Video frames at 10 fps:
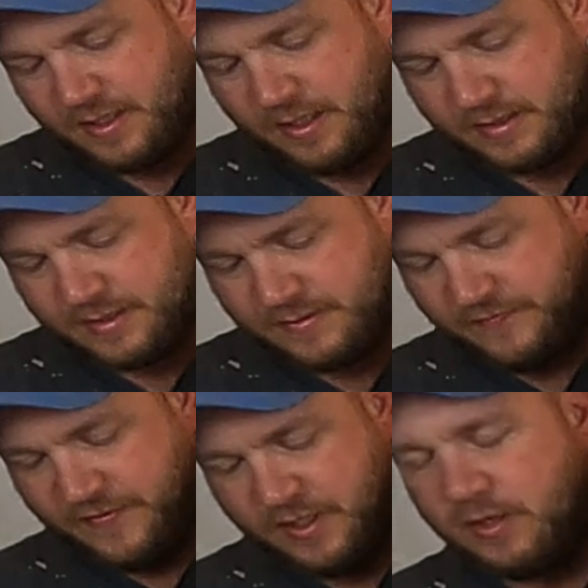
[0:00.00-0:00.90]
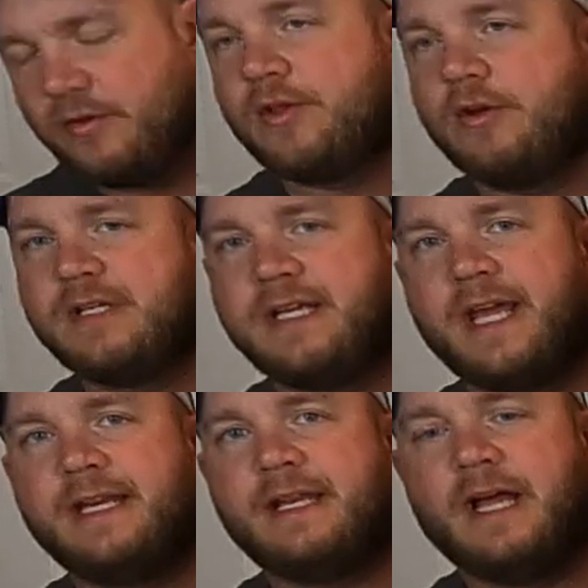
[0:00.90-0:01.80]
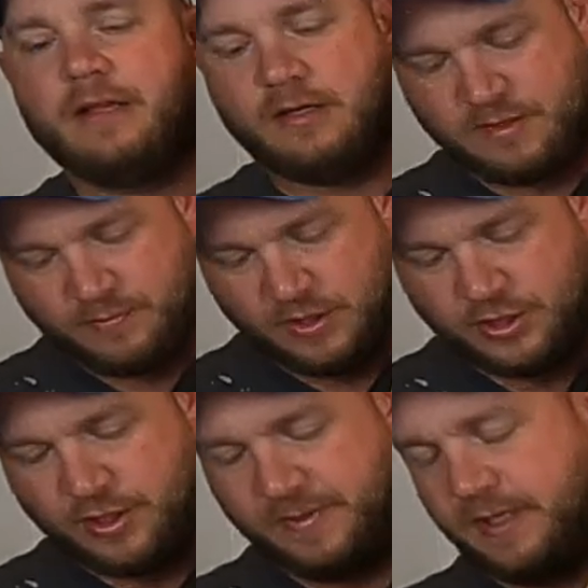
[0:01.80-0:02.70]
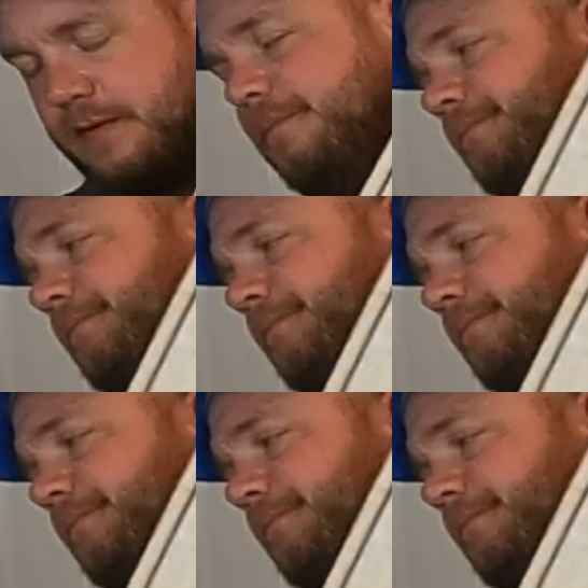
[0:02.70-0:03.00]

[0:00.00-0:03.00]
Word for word: the uh, figure. Thirty-eight dollars plus shipping.